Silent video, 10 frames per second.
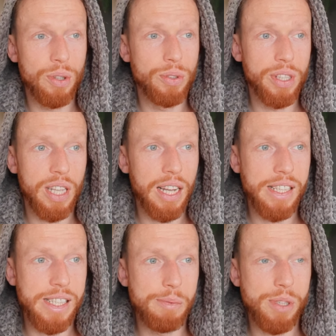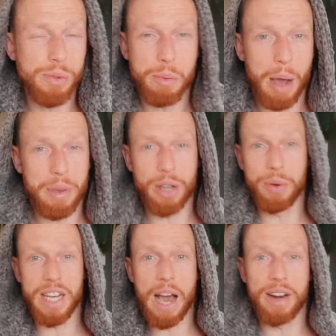underlying symptoms, you might be
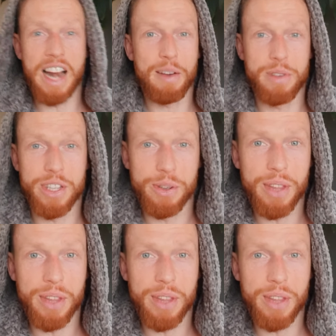going down an avenue